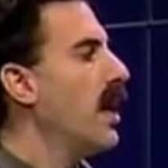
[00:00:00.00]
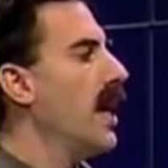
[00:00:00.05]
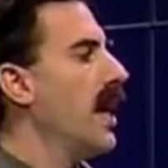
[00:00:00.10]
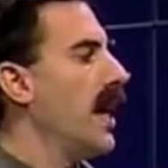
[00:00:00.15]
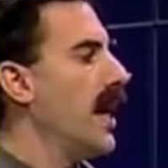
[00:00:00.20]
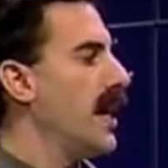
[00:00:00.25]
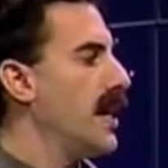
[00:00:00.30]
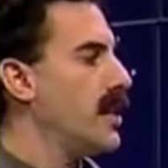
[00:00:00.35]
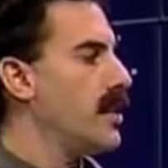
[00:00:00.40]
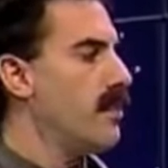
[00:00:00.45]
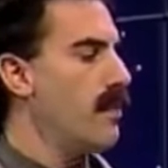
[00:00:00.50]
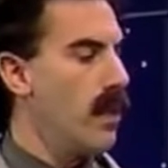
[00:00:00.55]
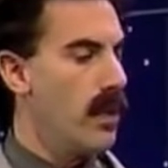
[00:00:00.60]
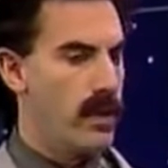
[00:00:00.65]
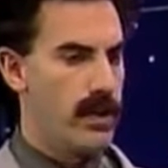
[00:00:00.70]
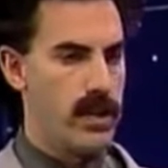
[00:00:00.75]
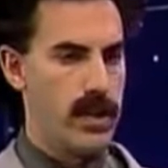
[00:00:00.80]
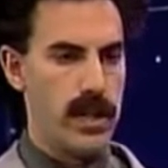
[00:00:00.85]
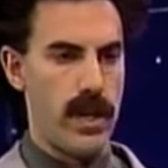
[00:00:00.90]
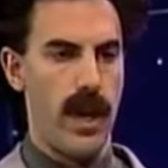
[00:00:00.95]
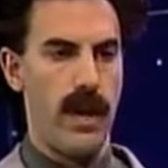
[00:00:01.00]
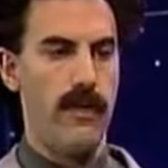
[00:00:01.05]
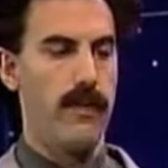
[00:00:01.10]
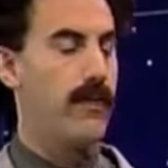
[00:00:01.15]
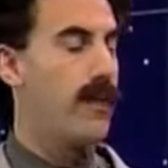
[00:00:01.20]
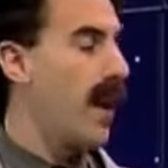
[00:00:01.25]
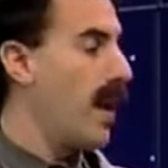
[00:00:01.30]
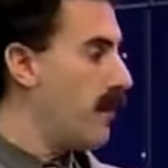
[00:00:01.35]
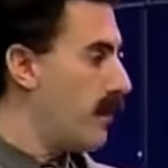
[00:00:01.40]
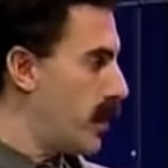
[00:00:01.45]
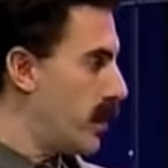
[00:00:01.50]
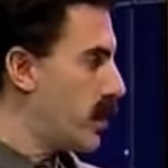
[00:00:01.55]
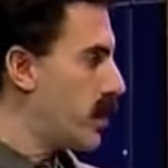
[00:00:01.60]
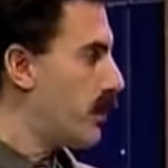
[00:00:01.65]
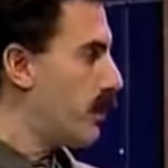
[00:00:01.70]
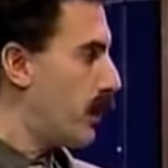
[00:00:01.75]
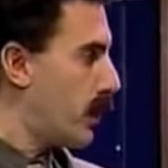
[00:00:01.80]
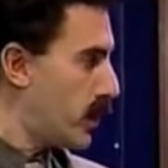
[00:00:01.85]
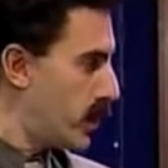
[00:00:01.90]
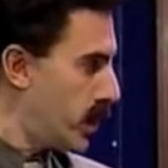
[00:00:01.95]
His most uh, famous
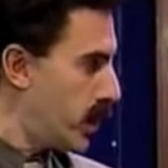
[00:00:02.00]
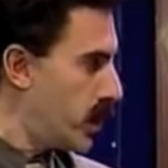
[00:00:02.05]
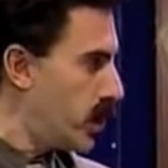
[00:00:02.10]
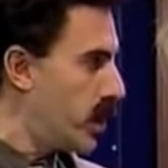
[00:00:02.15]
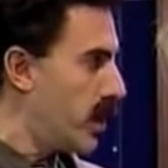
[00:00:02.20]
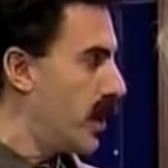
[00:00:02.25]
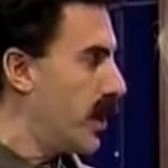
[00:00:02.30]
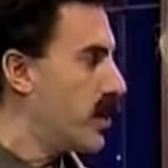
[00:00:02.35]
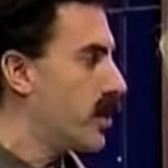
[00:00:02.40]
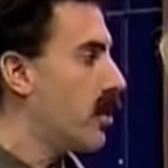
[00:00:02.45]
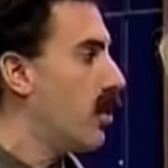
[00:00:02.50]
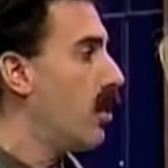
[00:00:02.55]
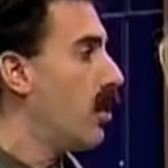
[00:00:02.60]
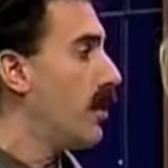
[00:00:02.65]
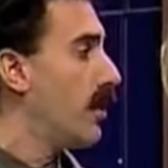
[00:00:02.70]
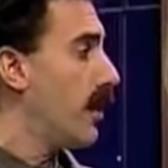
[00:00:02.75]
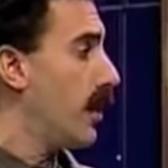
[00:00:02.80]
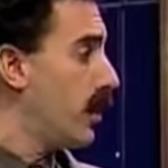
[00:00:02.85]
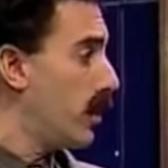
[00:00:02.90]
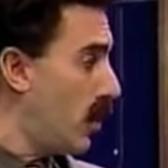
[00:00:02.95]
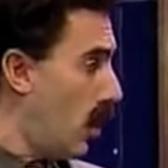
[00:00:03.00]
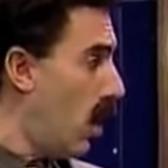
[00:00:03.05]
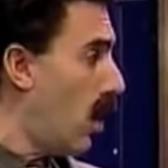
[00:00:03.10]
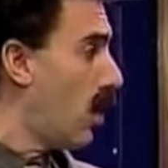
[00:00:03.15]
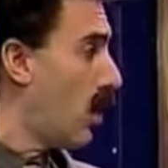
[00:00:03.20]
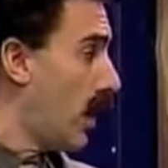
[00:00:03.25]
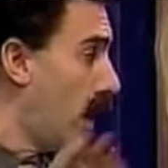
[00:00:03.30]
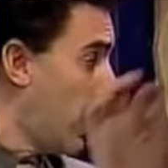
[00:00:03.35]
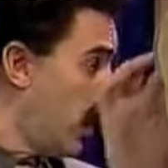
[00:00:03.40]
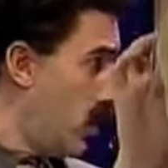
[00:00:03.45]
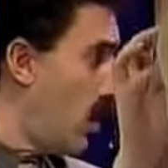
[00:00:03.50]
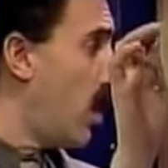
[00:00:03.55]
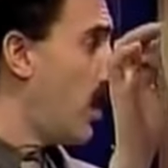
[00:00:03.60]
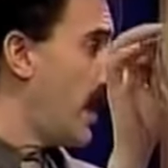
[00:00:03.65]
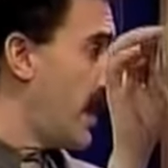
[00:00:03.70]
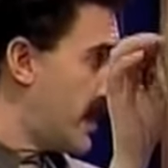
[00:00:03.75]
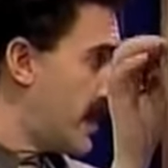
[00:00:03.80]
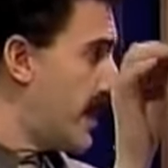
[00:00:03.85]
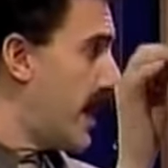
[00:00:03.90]
position is called the dog, doggy style.